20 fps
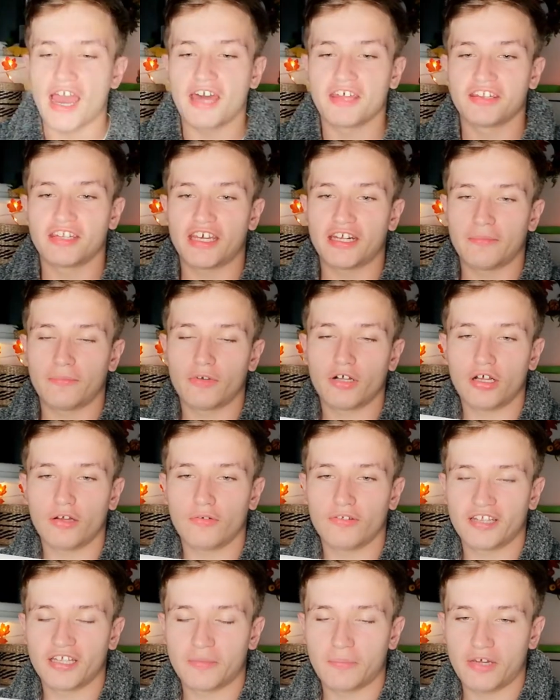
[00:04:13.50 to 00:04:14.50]
And then, what,
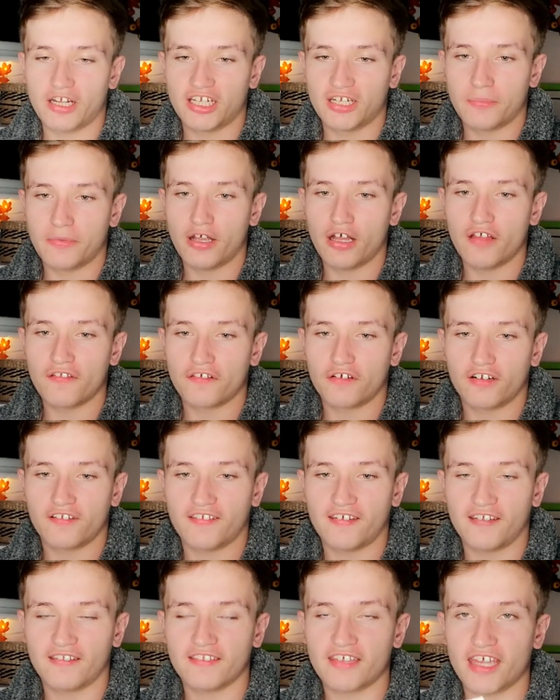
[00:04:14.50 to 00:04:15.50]
and then we also got
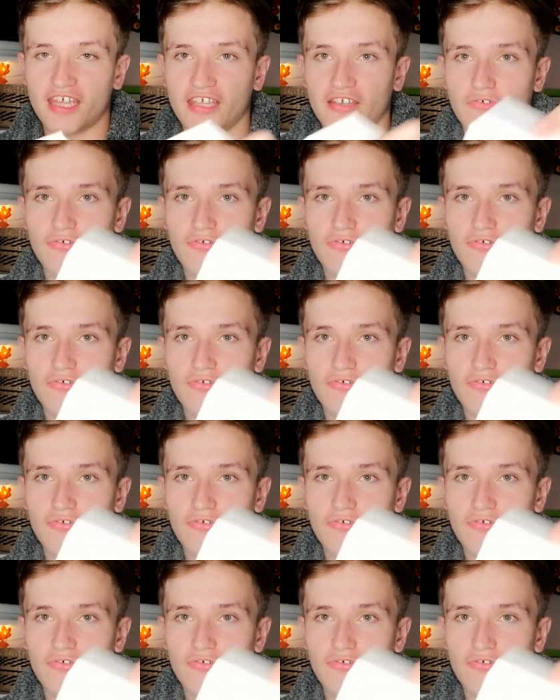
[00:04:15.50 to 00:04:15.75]
this like day